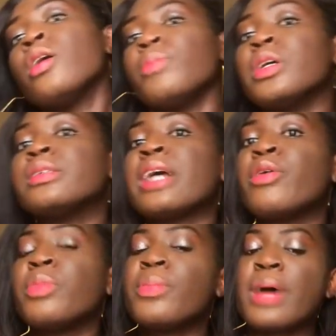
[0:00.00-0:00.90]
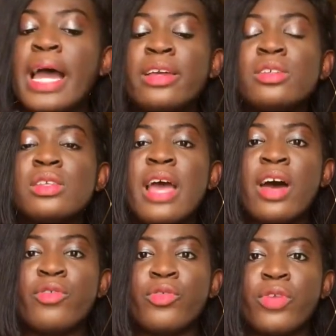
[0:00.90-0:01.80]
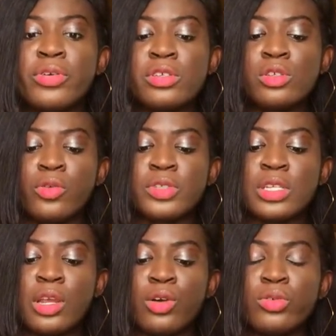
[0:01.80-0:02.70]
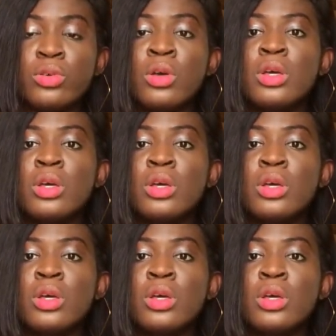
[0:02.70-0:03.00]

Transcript: Because I remember I used to have a very soft nail,